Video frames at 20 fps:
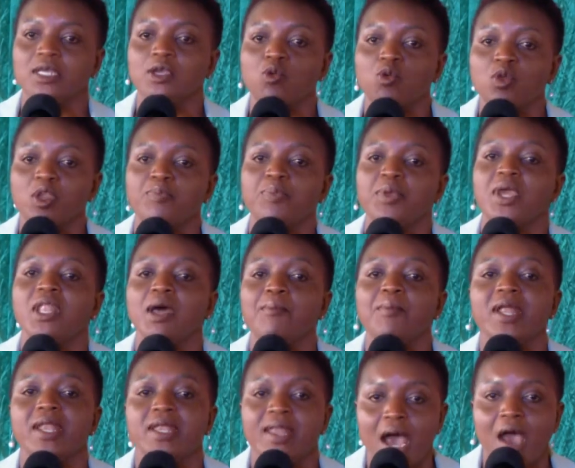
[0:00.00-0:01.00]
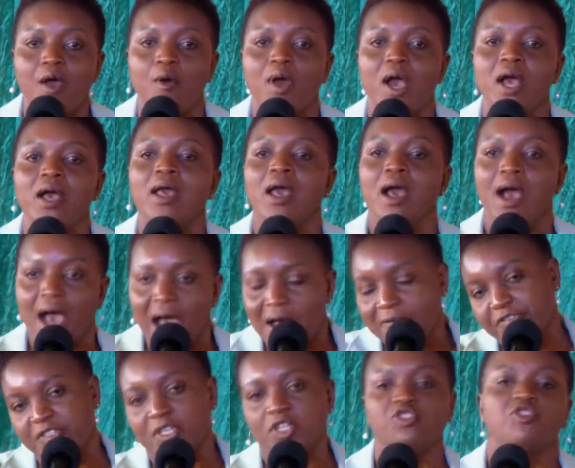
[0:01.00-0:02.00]
ikulipie na madawa
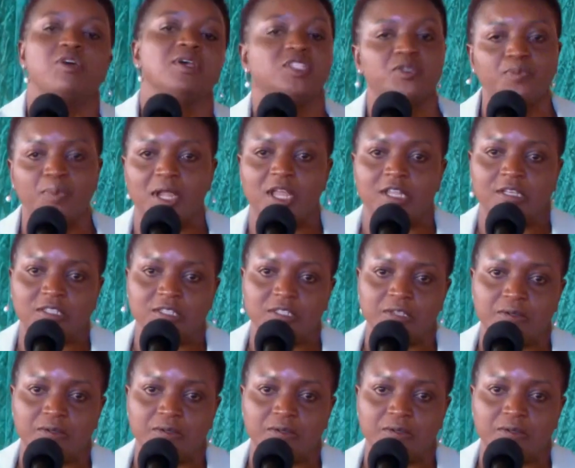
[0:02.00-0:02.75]
after transplant.